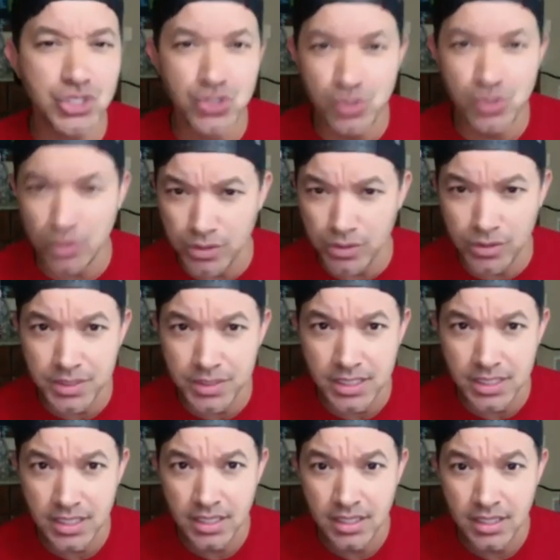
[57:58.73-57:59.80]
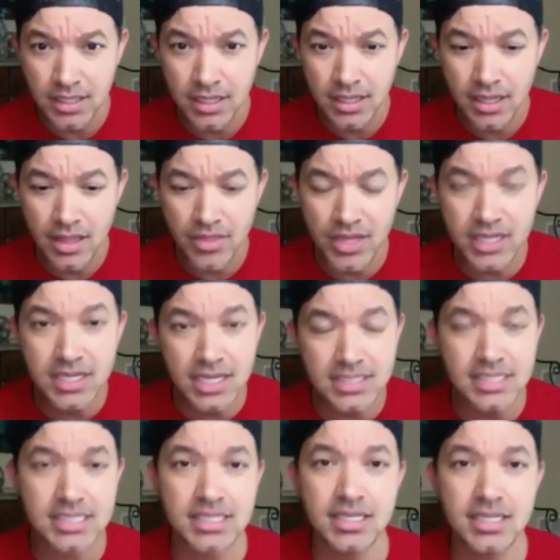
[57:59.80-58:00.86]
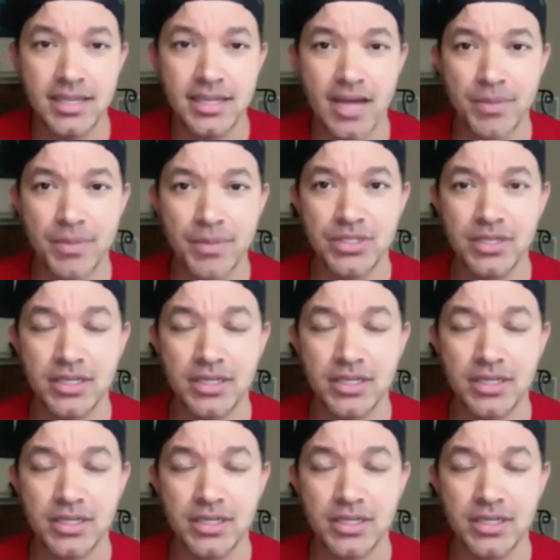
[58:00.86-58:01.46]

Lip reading: jewels that doesn't see the opportunity in